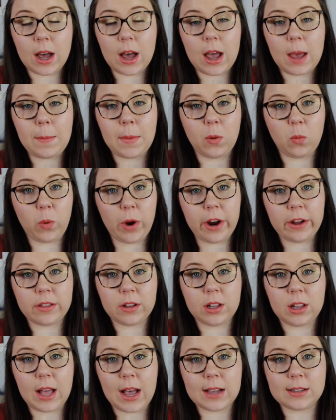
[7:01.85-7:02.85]
time and where
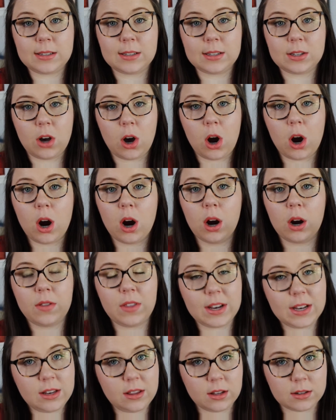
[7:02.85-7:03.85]
the classes are,
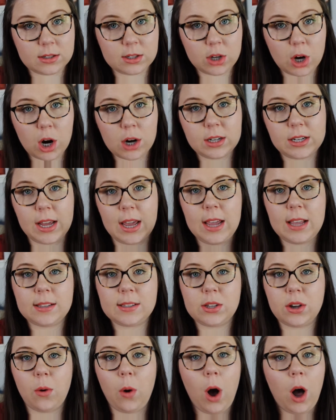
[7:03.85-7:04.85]
the start
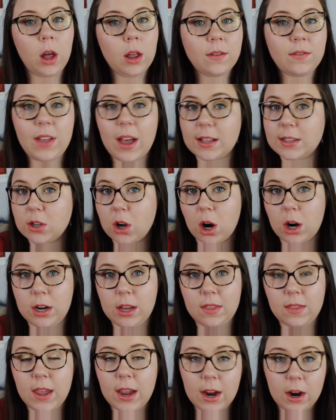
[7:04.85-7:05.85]
date, so all of that's
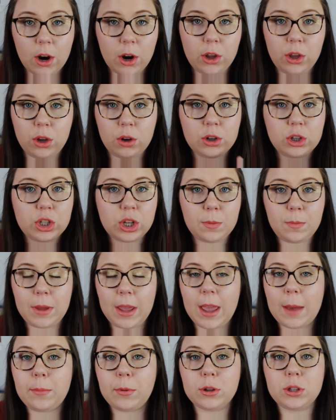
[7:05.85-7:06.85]
already there. You should
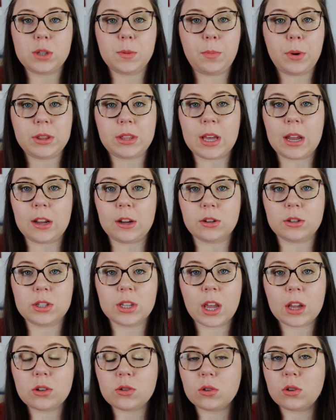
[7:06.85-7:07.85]
be able to put that in your
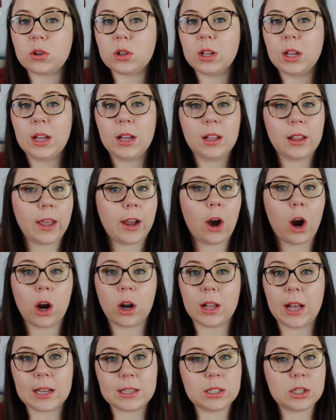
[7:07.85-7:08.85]
schedule. Like,
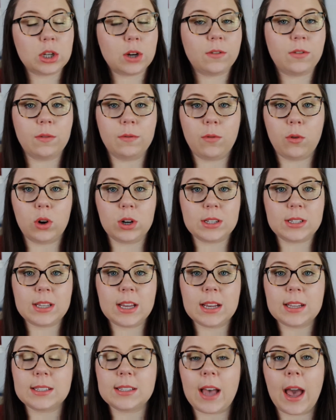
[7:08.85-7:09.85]
our classes are from 4 to
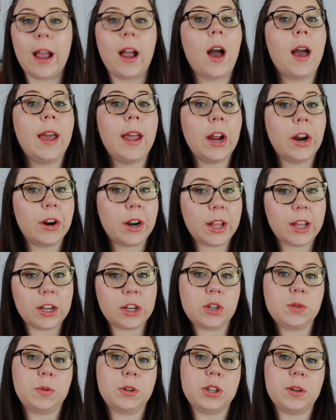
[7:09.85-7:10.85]
6. I got
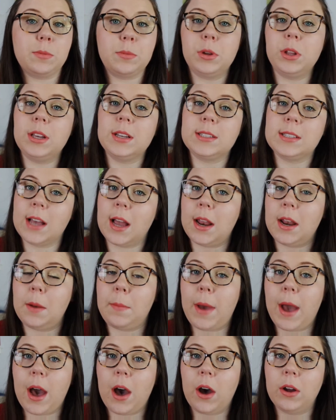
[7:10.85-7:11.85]
Heritage, which I'm really excited
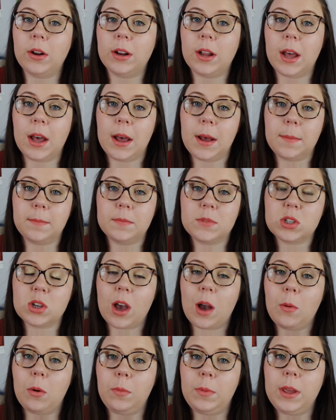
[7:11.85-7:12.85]
about, so
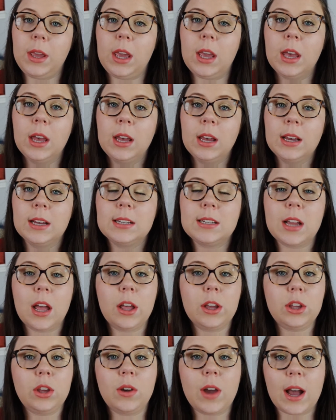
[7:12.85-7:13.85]
I will be
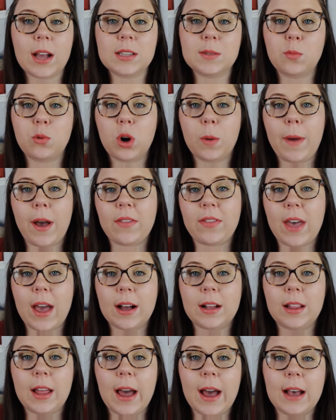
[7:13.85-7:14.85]
telling you guys more about
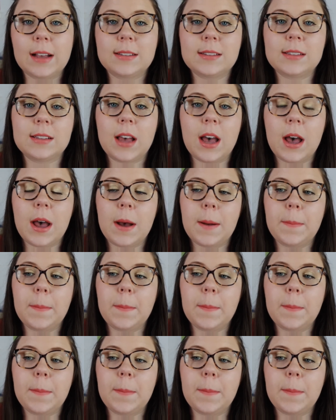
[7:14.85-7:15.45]
that class